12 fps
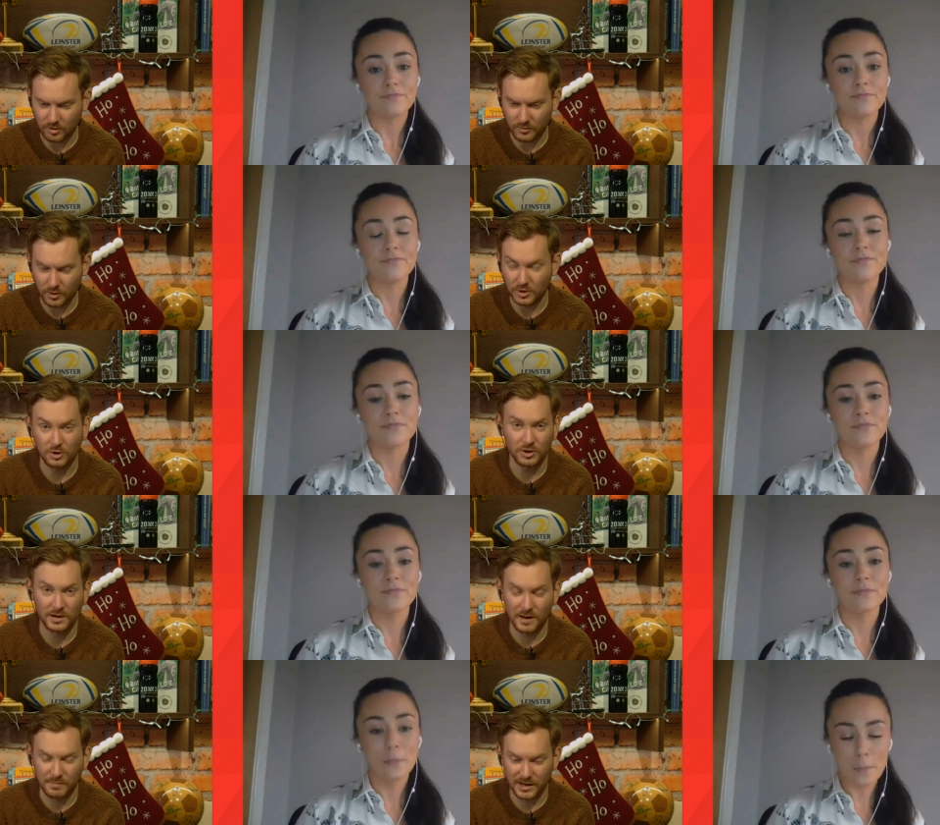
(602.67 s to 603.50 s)
Speaker 1: forward. You couldn't
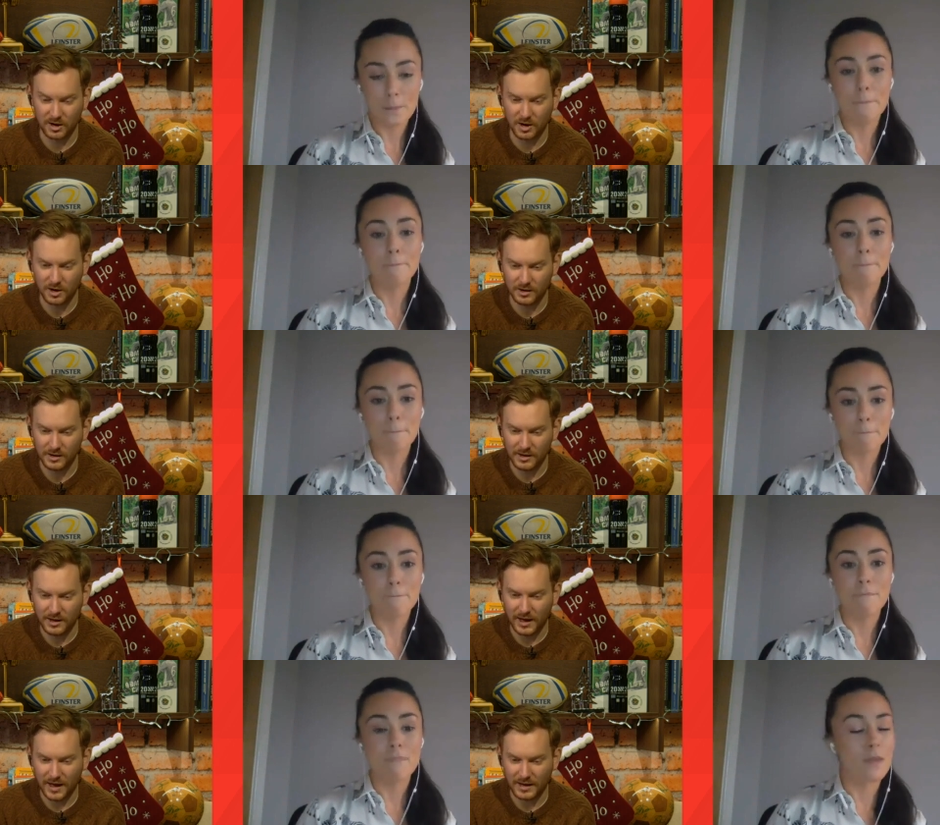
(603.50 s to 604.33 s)
not pick her,
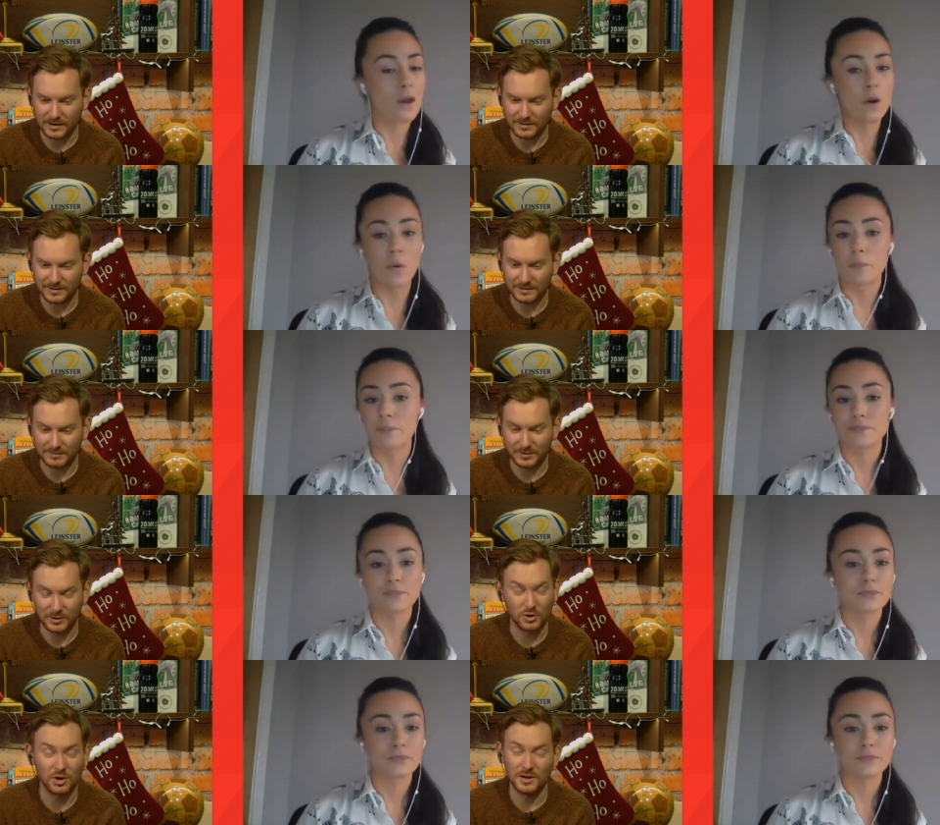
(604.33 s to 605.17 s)
and no,
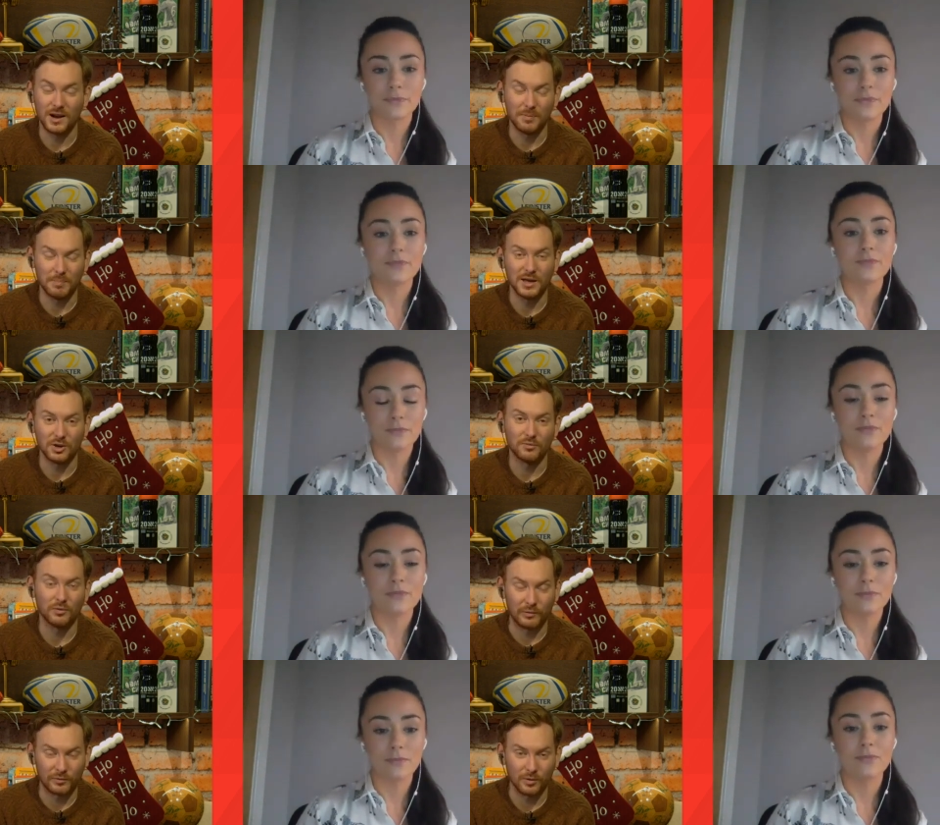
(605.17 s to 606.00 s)
you couldn't not pick your
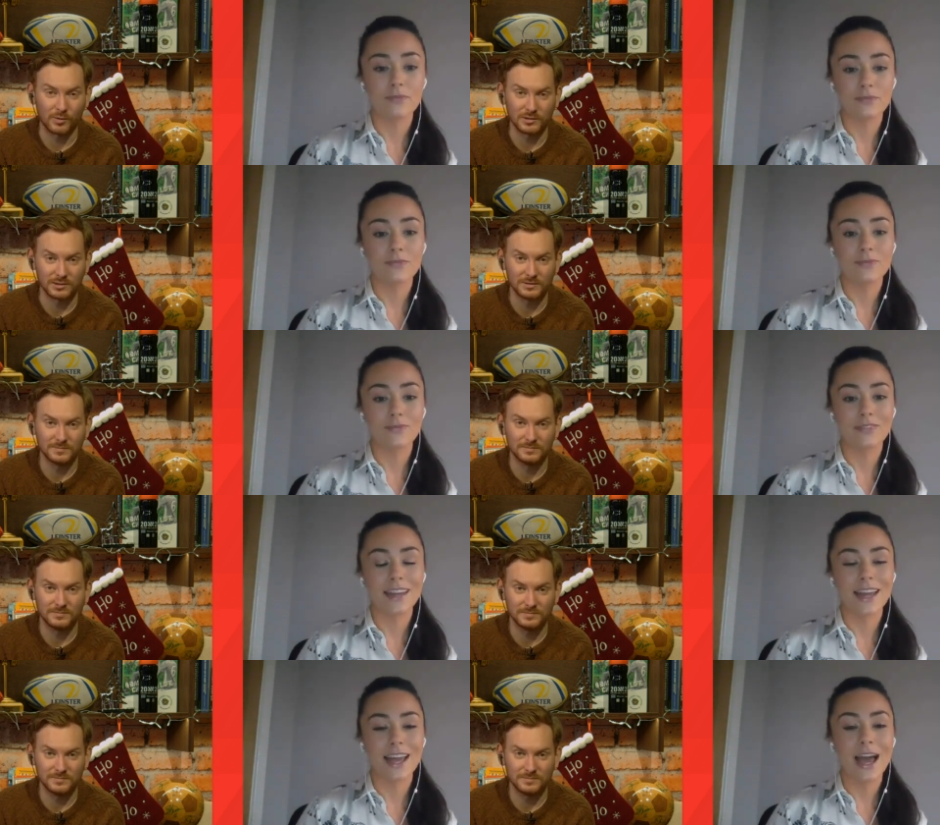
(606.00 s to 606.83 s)
full forward.
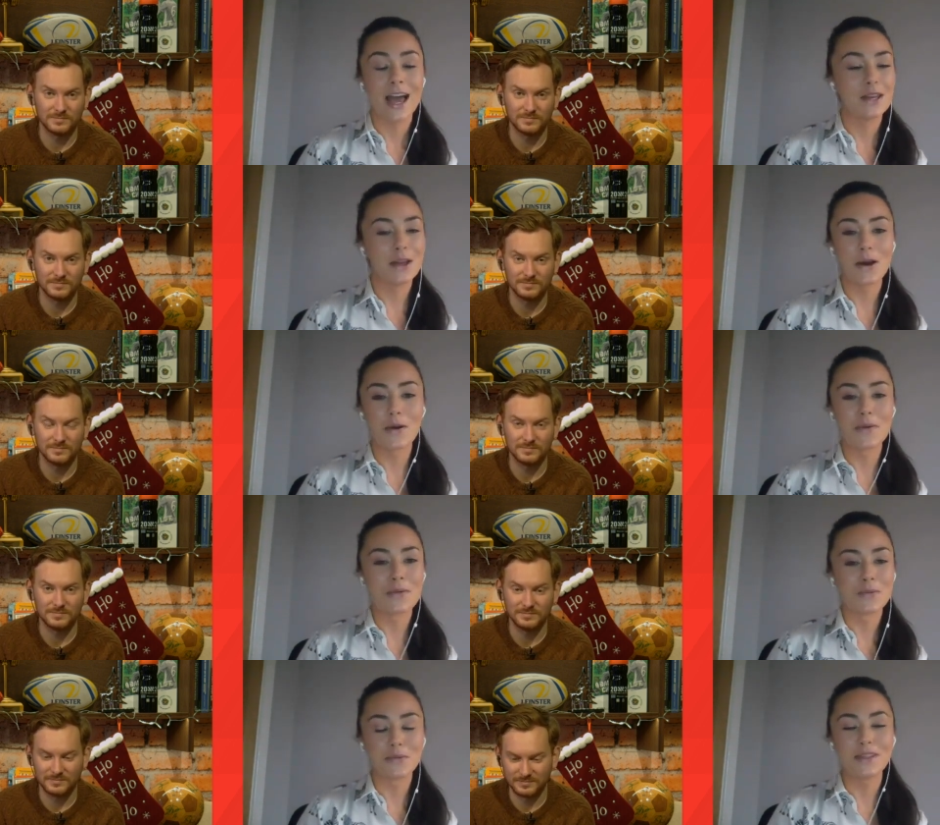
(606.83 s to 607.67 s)

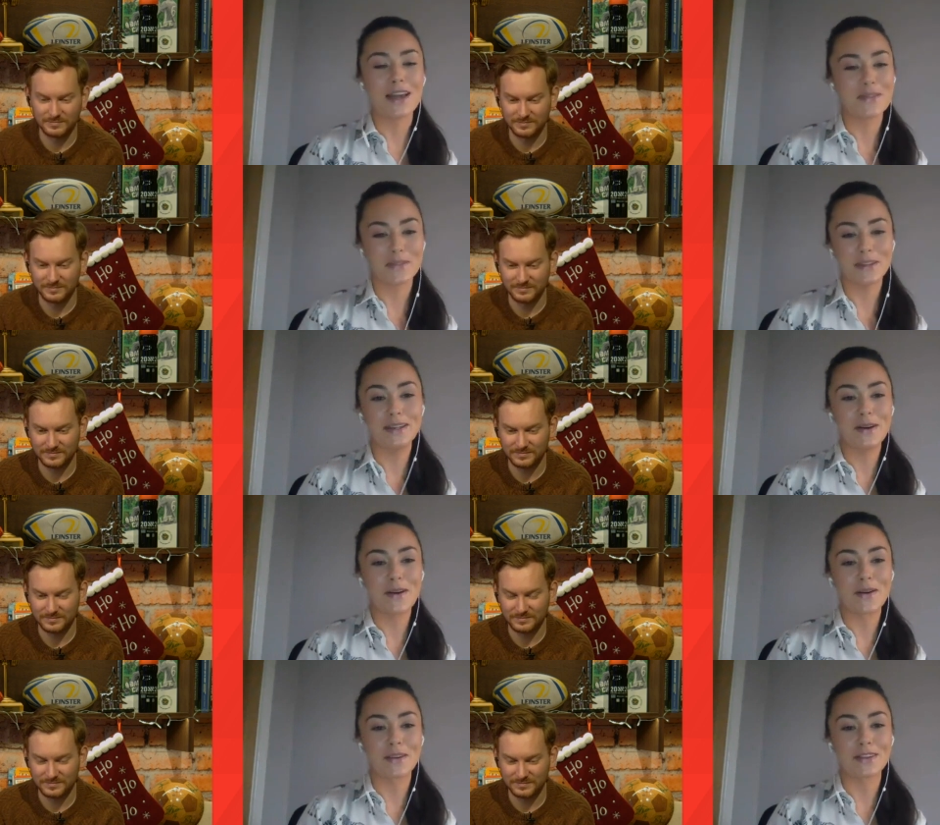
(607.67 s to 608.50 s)
Speaker 2: No,
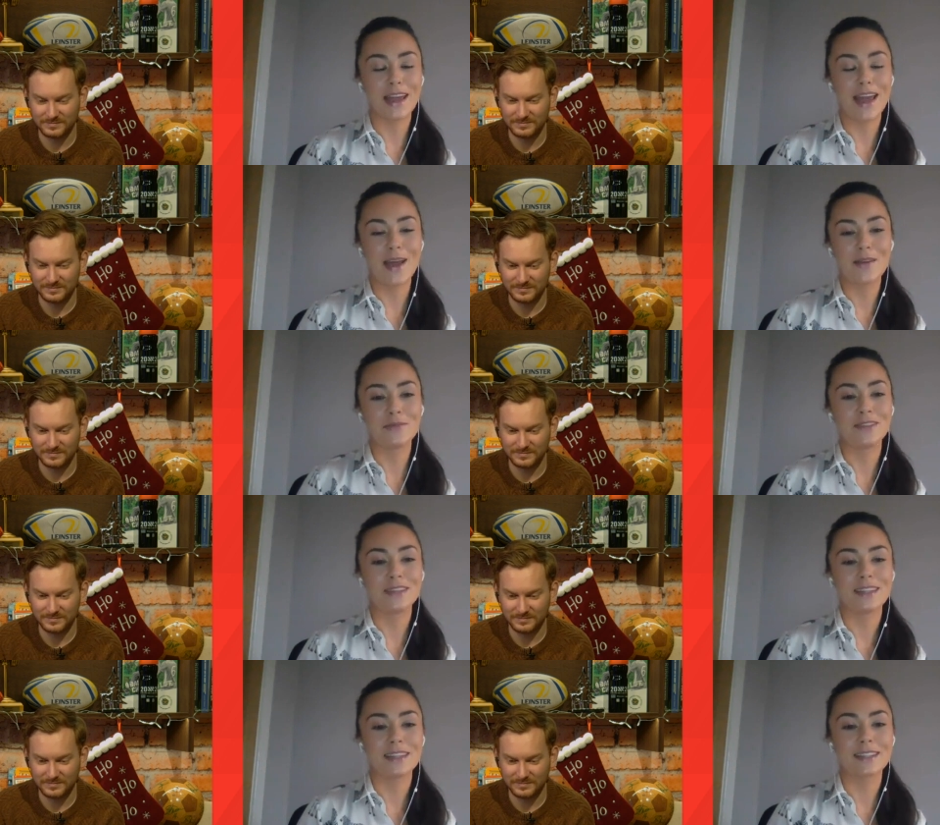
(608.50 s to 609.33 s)
definitely not.
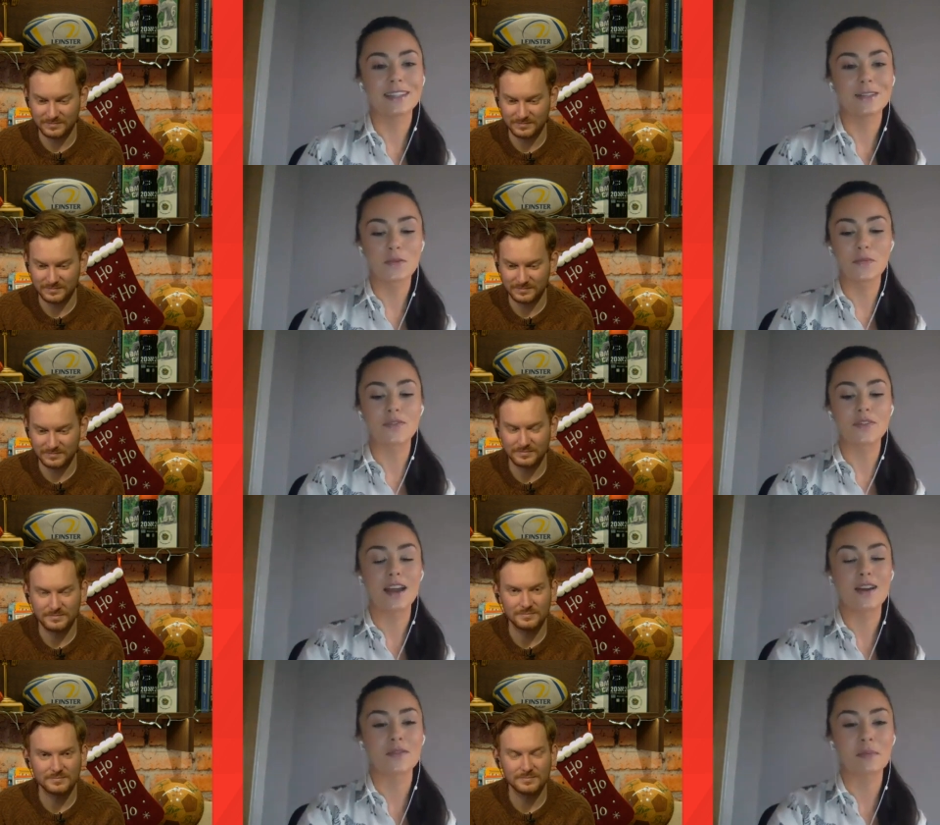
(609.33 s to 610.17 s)
Um, this is
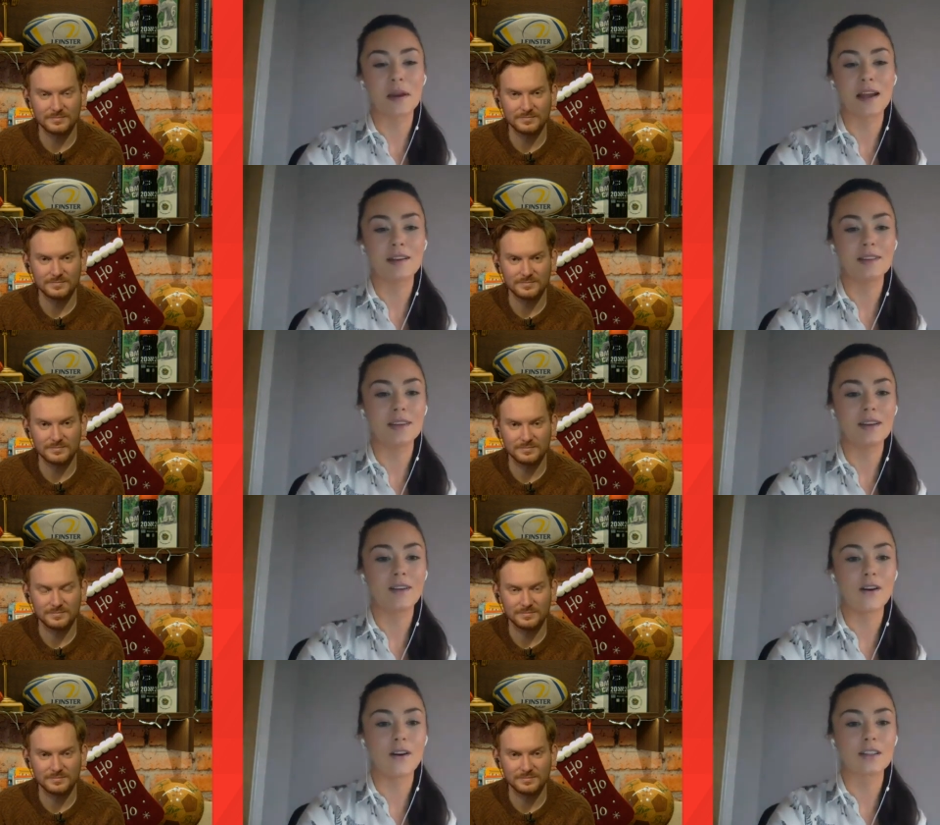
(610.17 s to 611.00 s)
up there for Player of
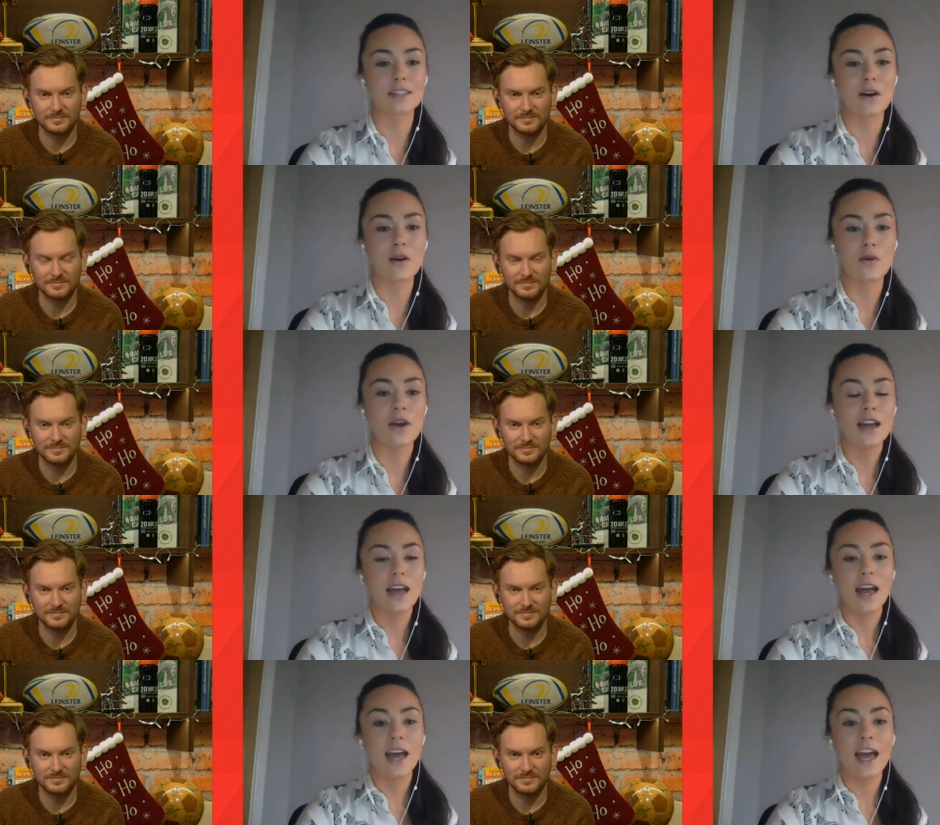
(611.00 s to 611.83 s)
the Year
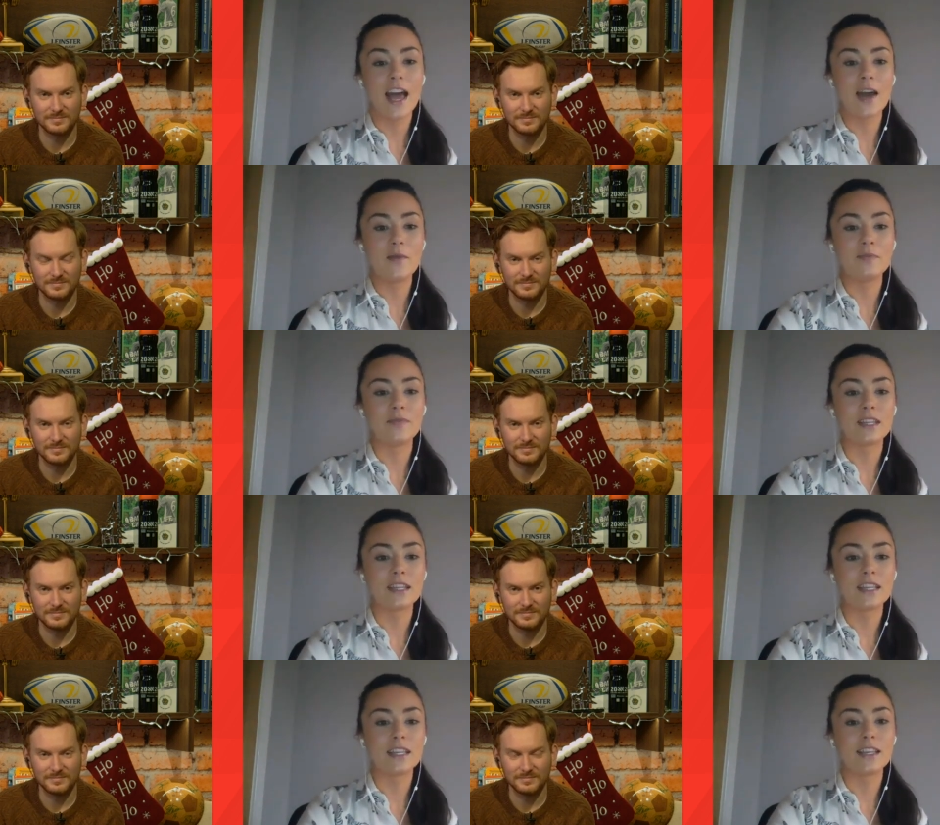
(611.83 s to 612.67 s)
also.
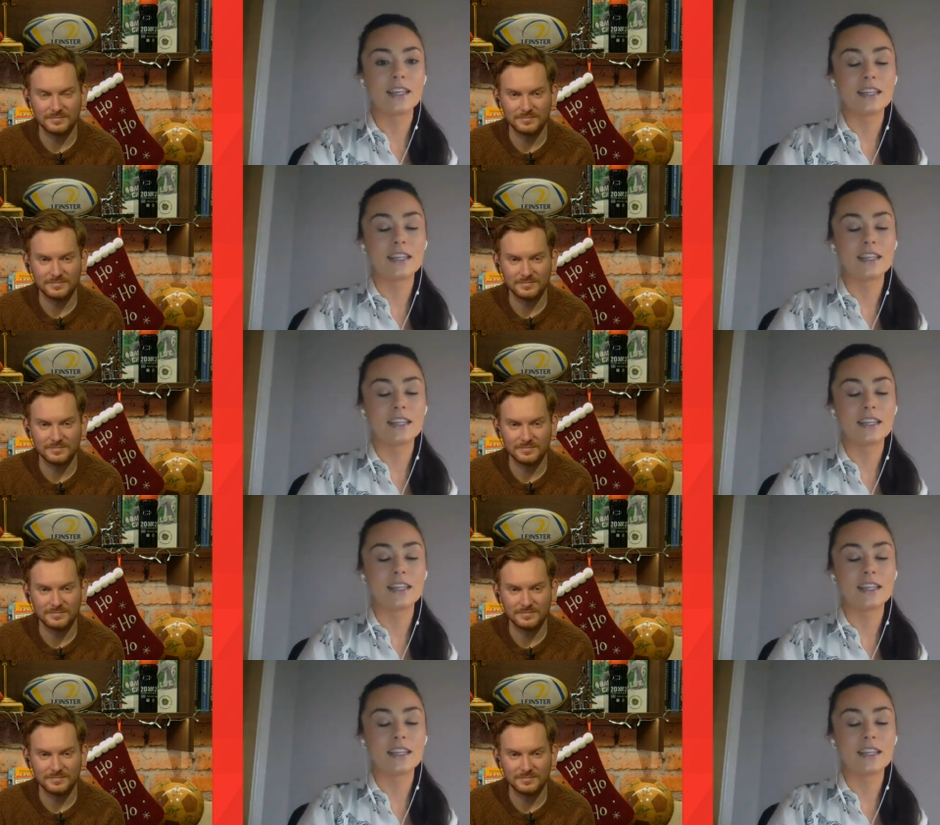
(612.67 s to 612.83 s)
Um,